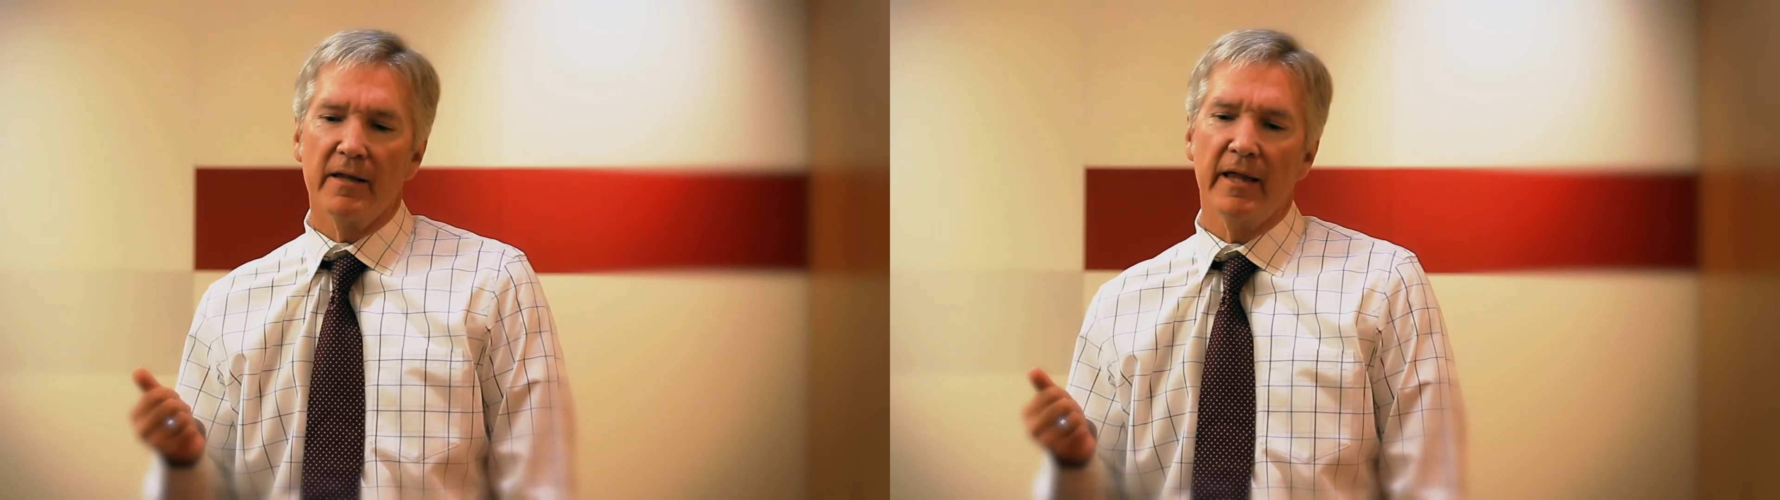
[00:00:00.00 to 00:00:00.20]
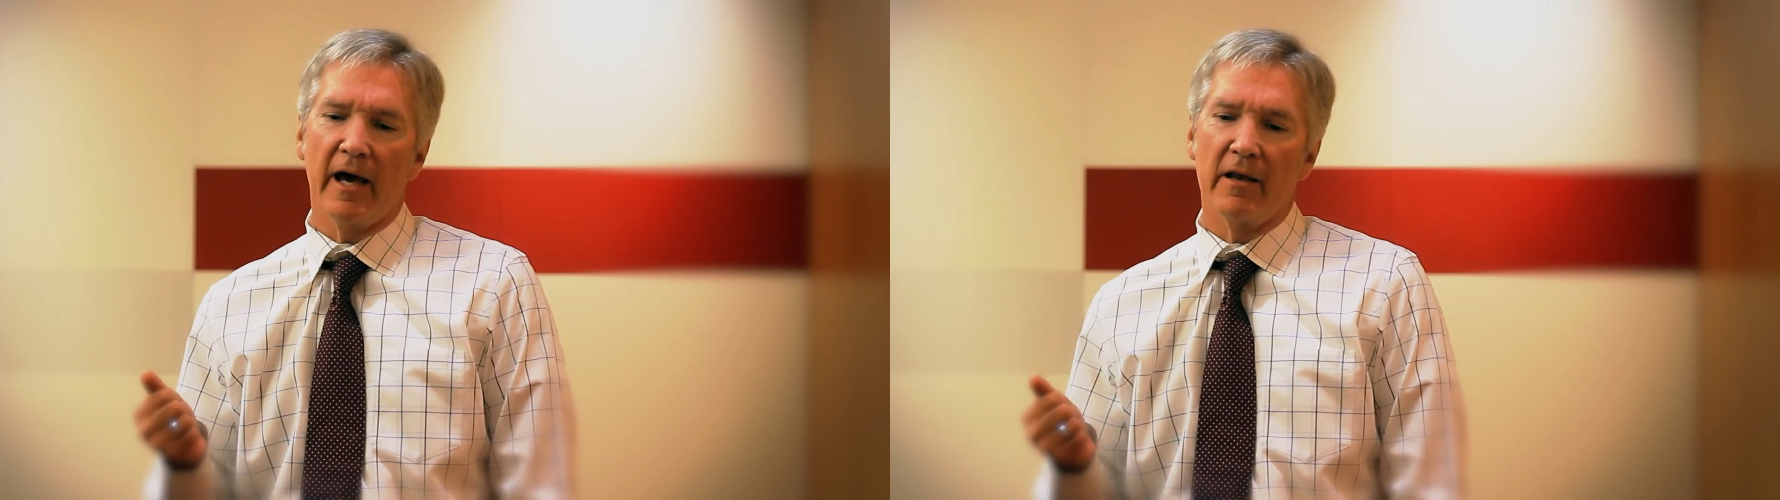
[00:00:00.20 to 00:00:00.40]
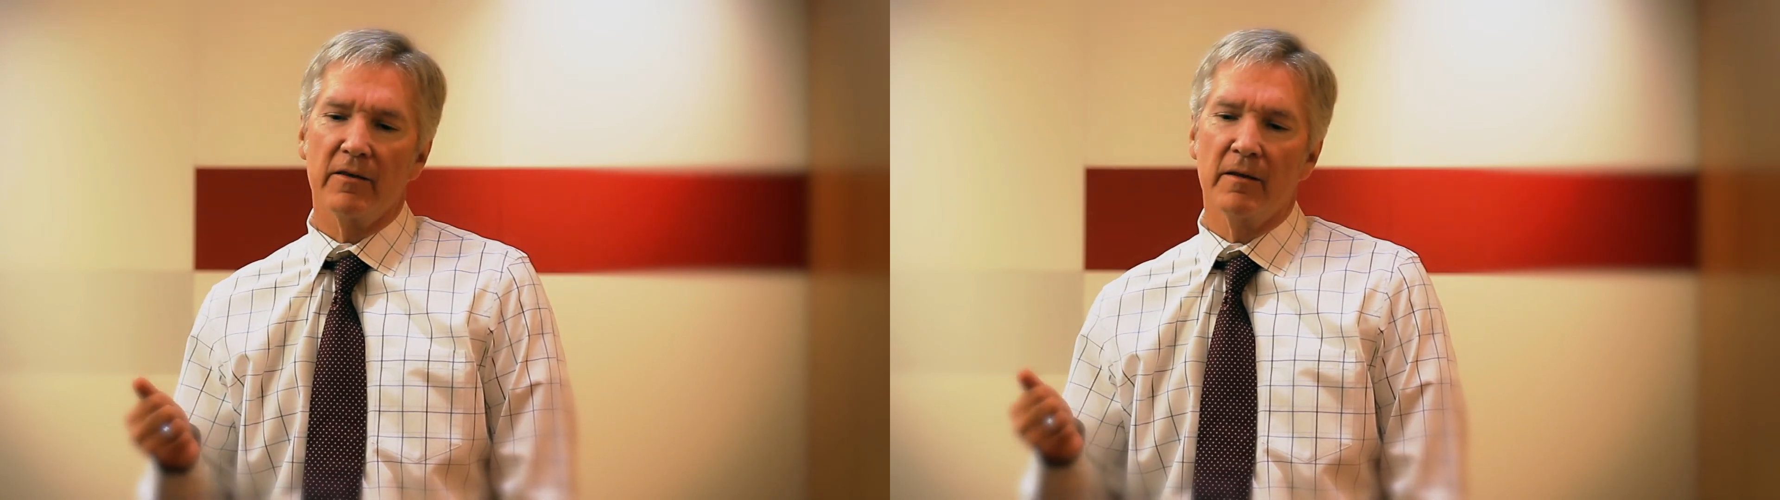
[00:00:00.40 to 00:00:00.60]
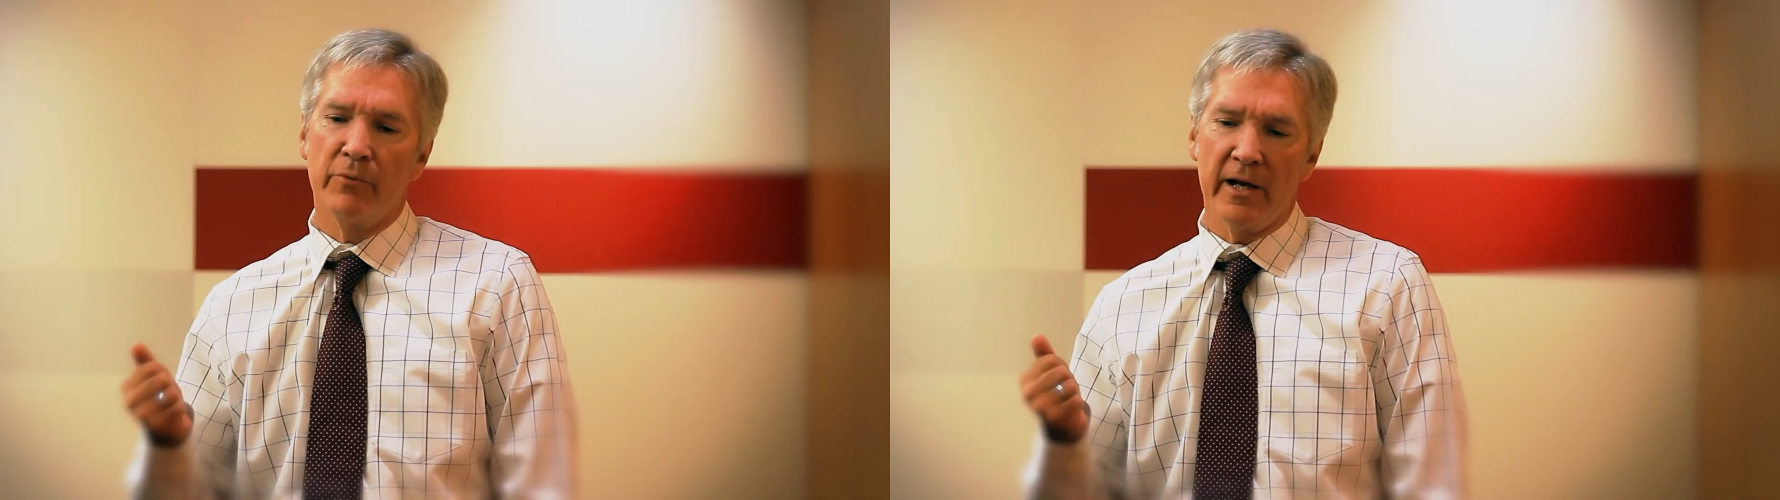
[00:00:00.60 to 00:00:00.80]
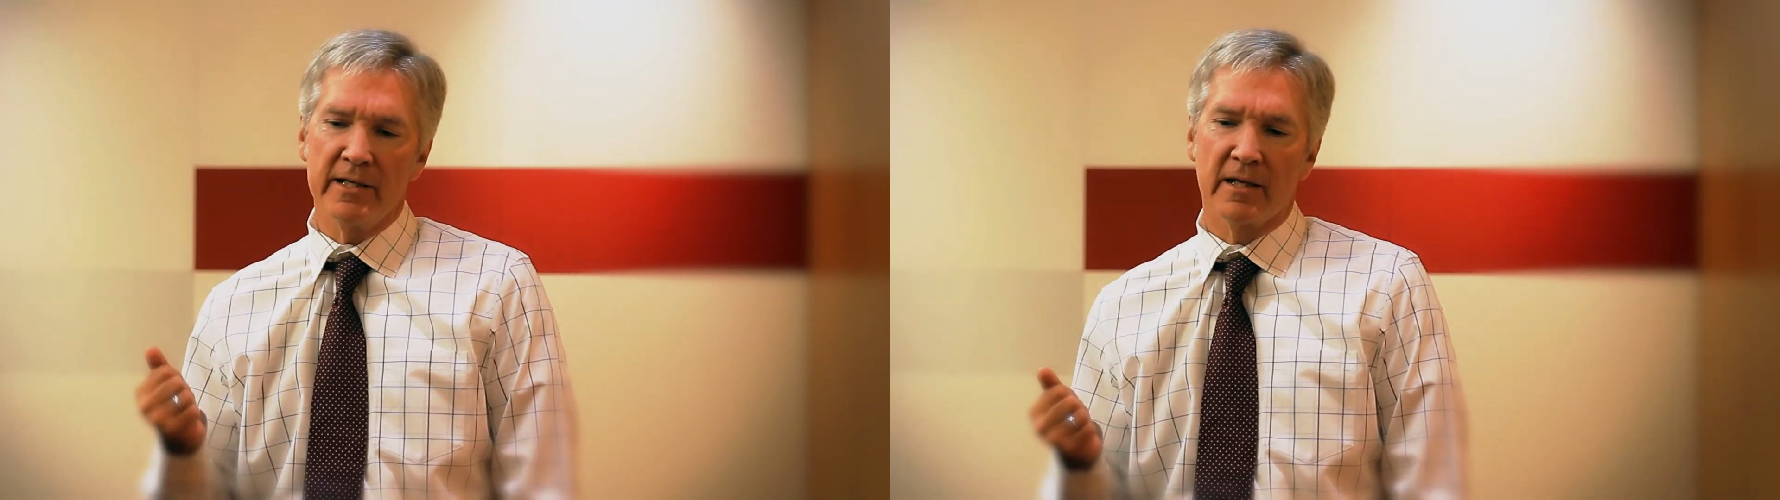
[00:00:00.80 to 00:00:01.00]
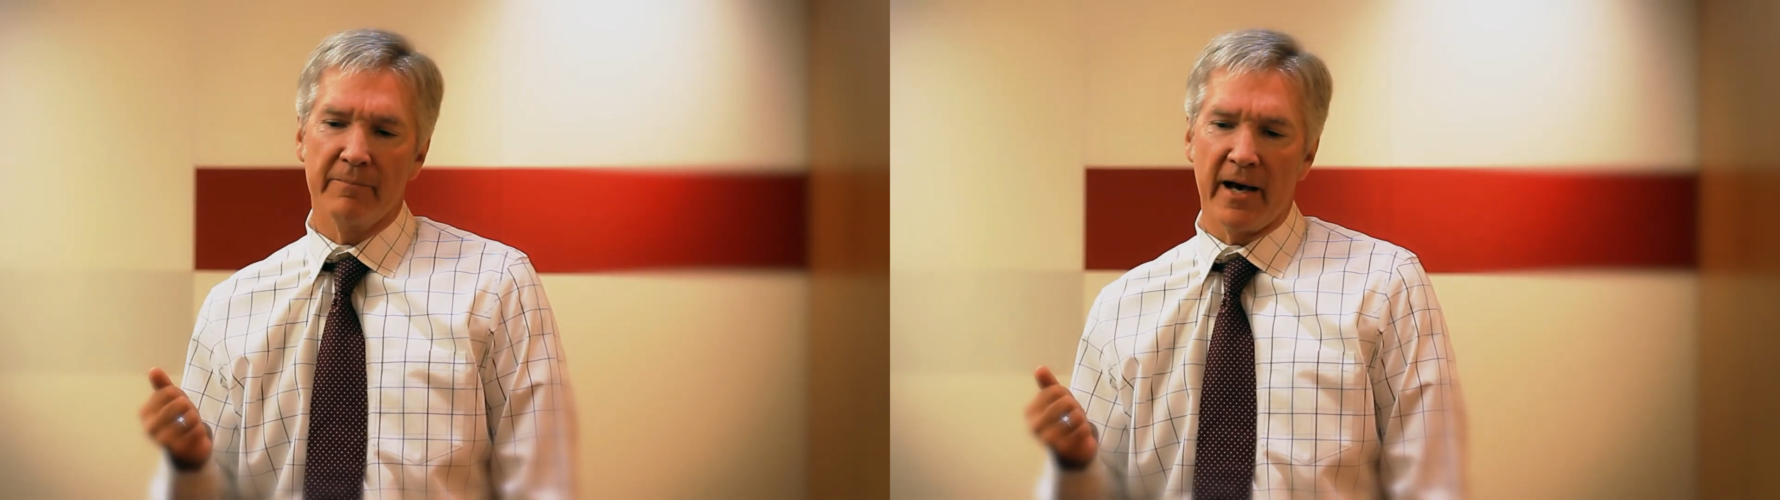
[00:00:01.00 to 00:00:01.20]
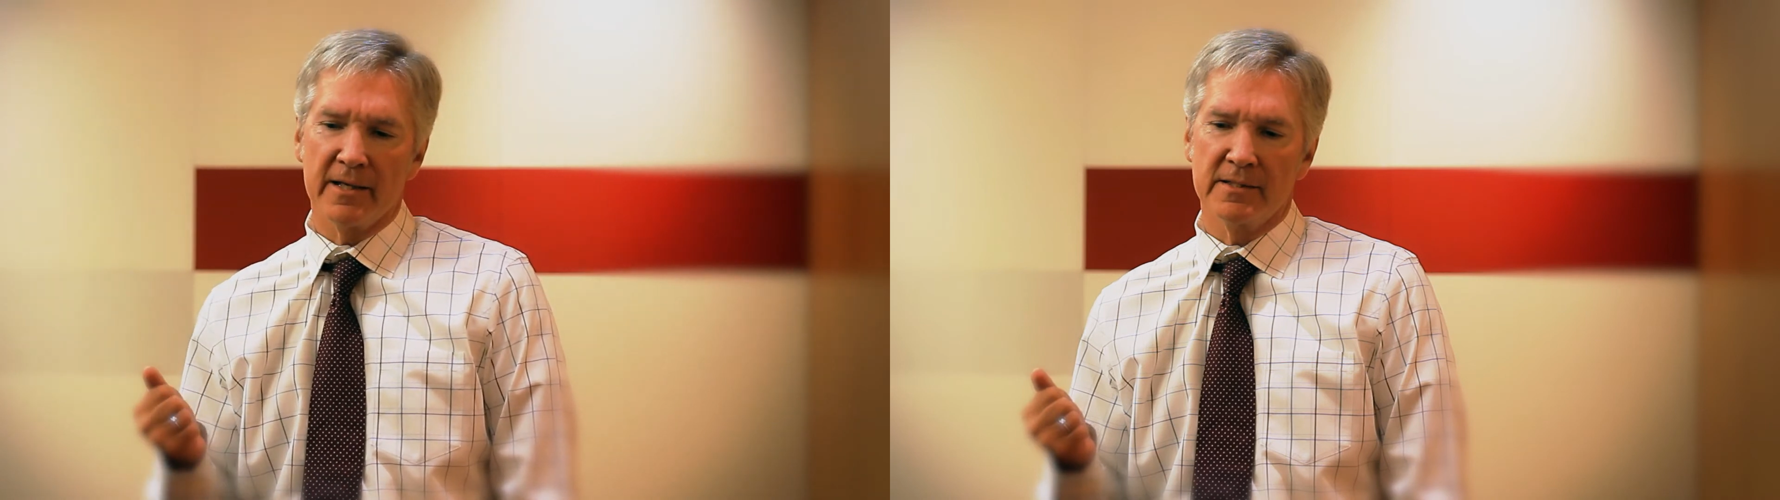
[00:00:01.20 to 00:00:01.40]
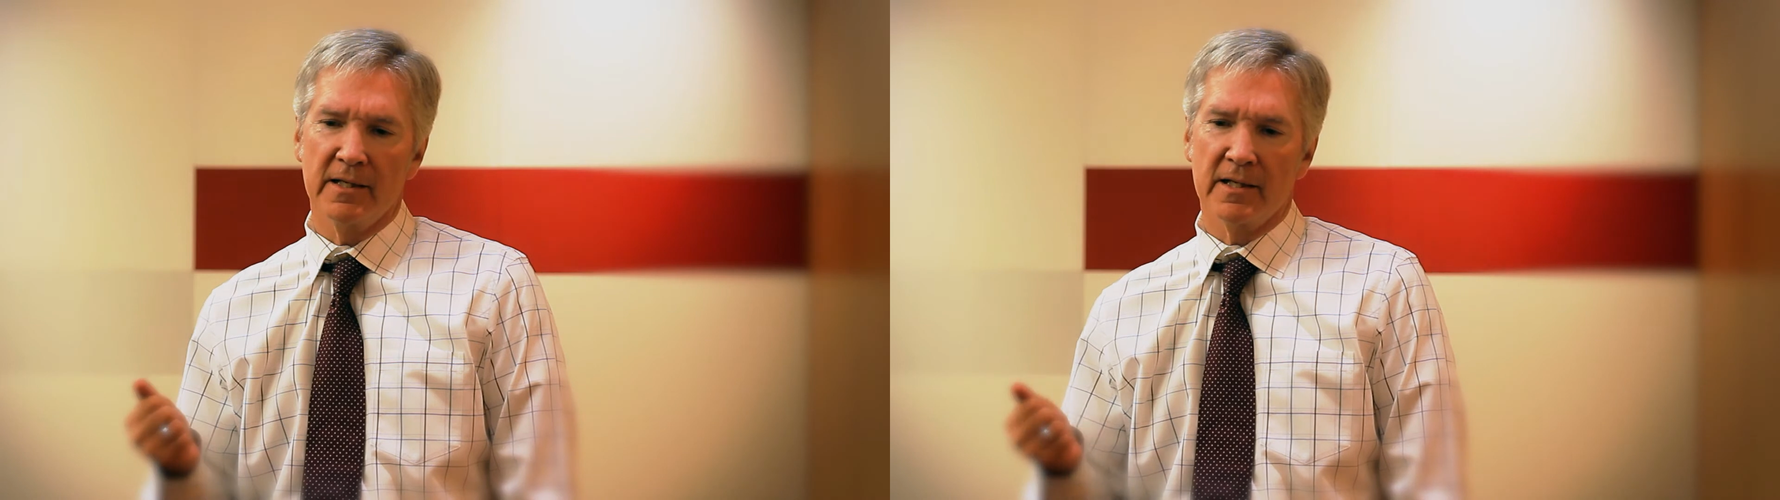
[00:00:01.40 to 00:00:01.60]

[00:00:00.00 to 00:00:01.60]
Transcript: that the brain's capacity